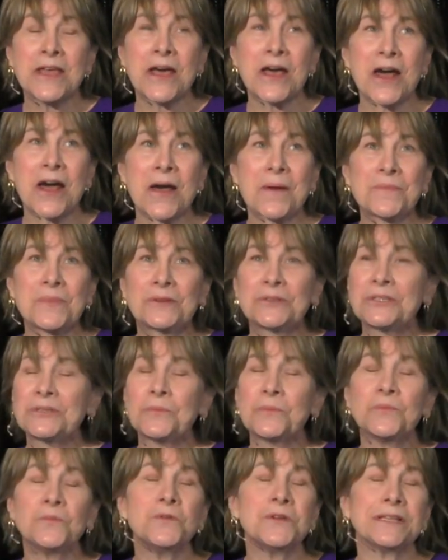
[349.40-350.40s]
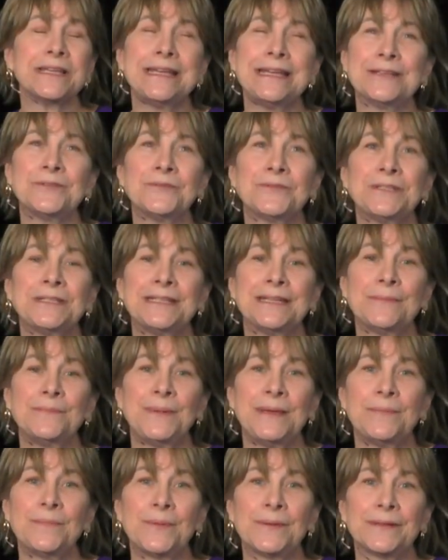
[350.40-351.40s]
um, there's some really interesting
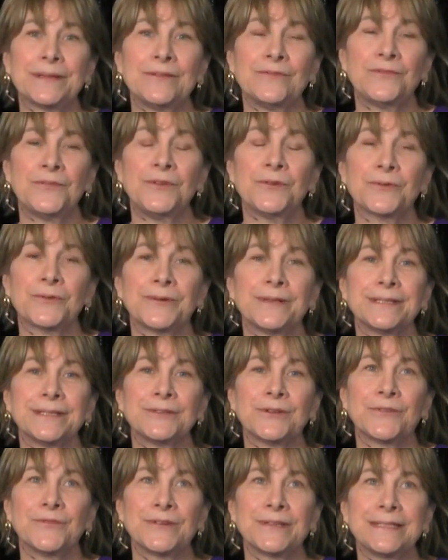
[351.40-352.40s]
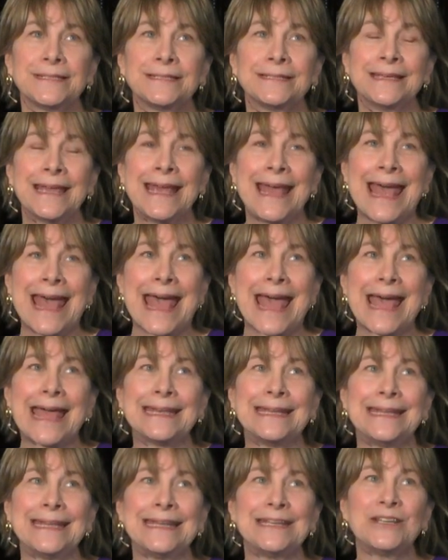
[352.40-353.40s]
people in funeral service,
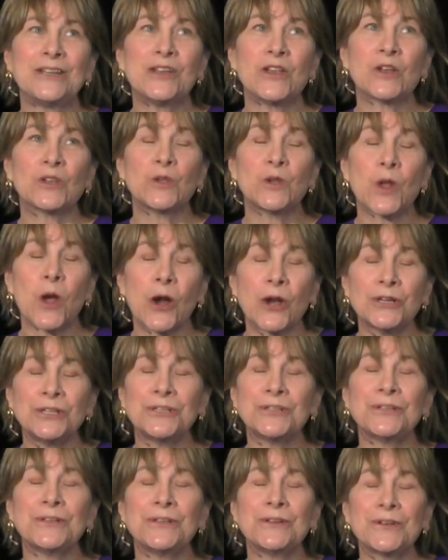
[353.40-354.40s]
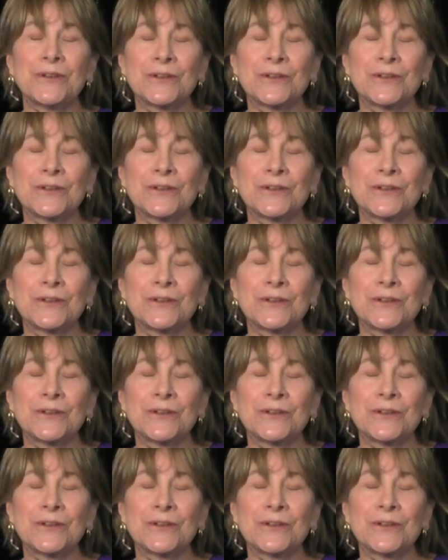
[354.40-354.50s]
and larger,